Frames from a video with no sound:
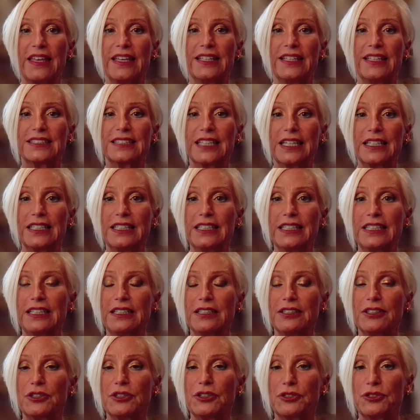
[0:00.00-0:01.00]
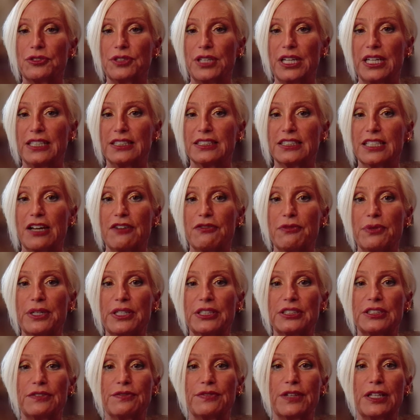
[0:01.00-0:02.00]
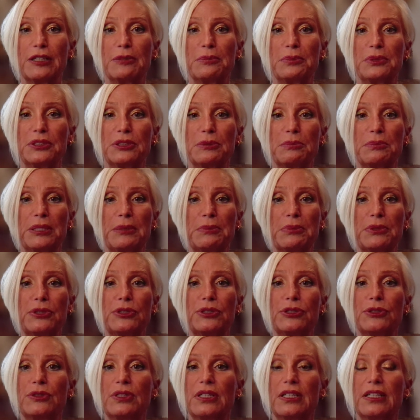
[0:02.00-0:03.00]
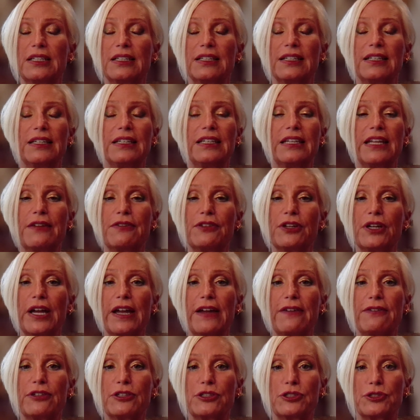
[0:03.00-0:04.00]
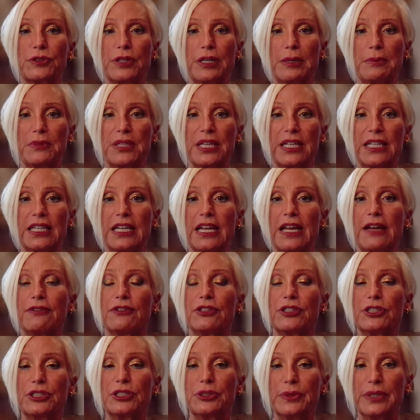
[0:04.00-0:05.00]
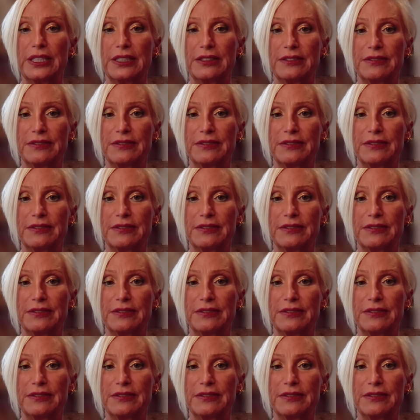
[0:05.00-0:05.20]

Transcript: Suddenly, creating software is available to people who never ever dreamed they could ever do it.